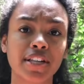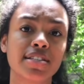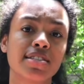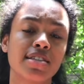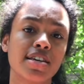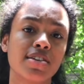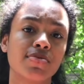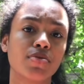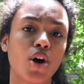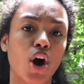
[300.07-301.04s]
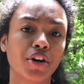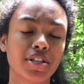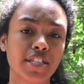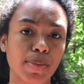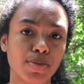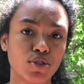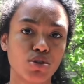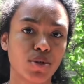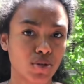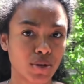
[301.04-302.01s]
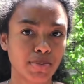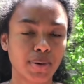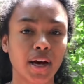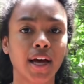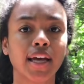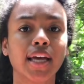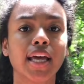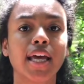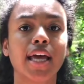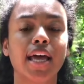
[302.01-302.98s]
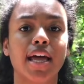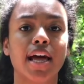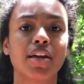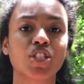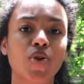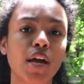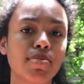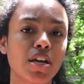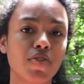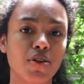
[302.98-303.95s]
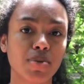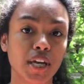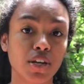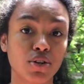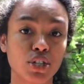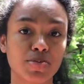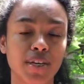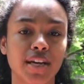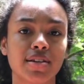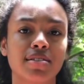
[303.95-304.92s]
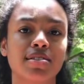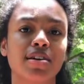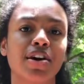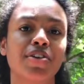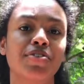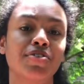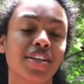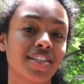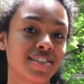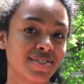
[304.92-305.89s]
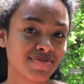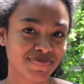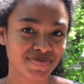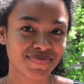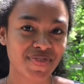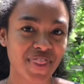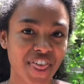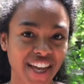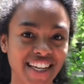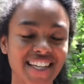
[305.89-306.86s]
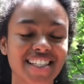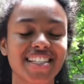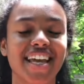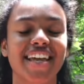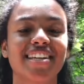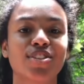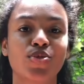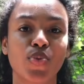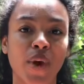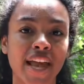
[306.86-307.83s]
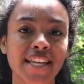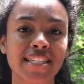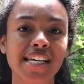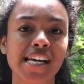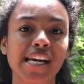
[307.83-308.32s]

It's the hardest type of tubing you can buy, and it's recommended for beginners because of its thickness and its weight.